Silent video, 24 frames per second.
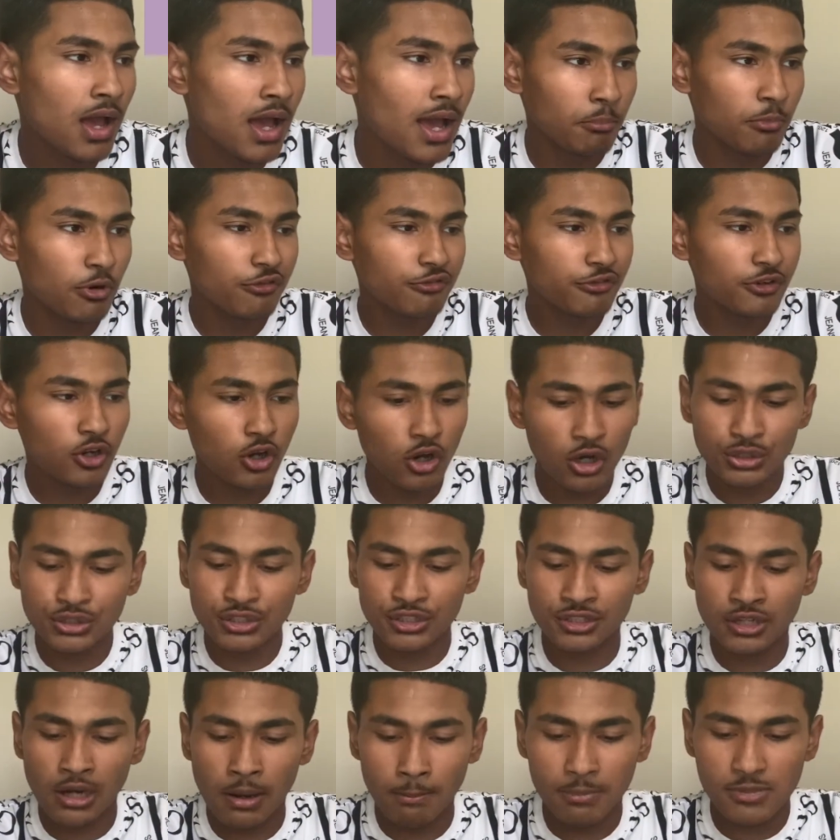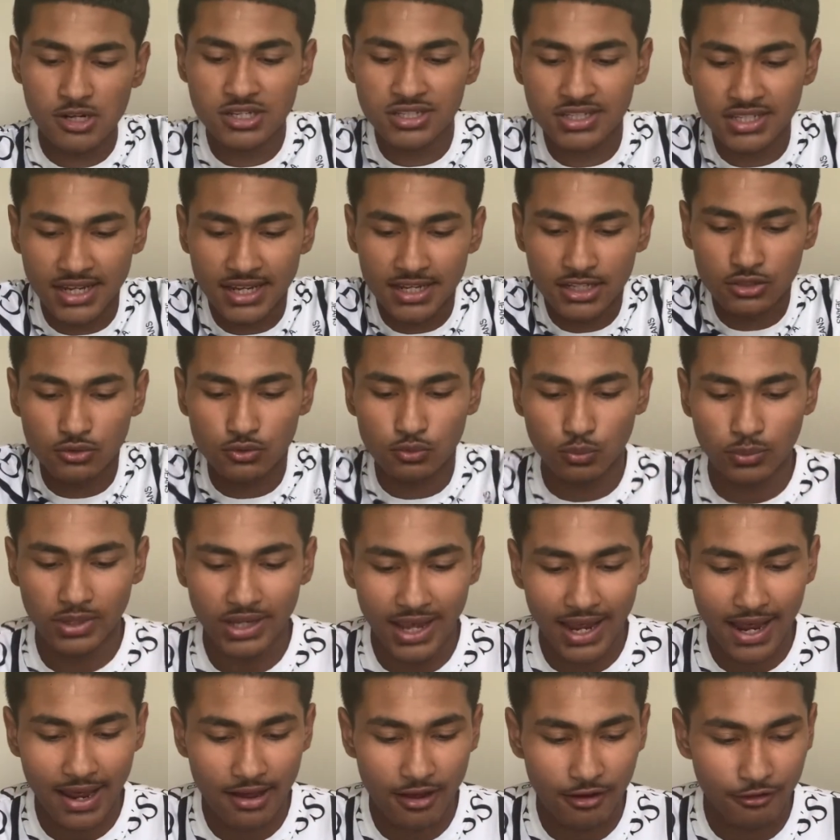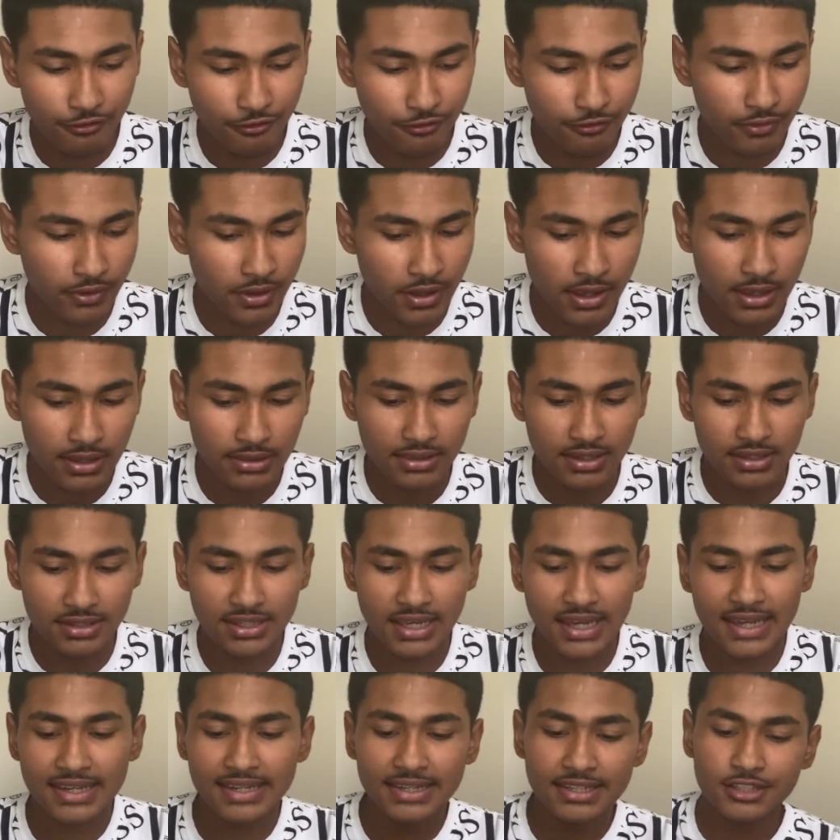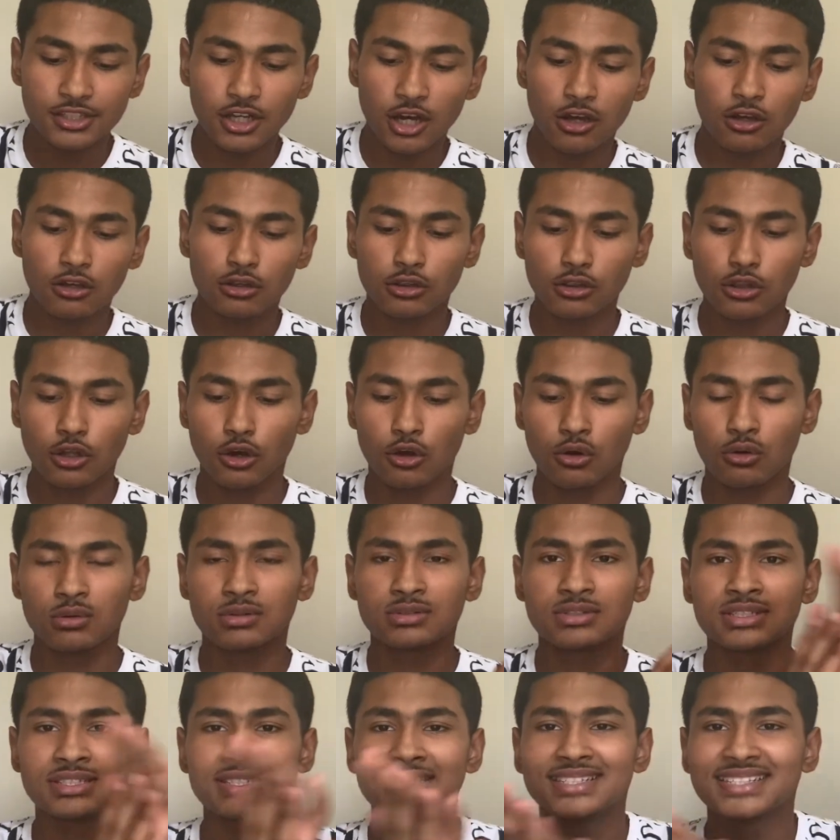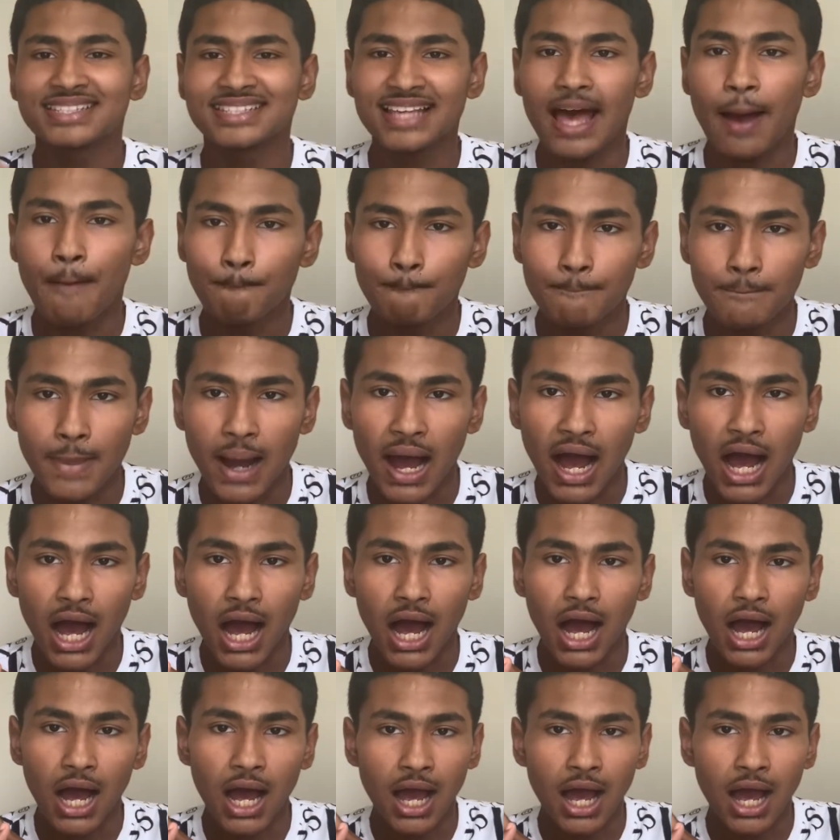Moving on to number six, we have the Nike Dunk Low Samba.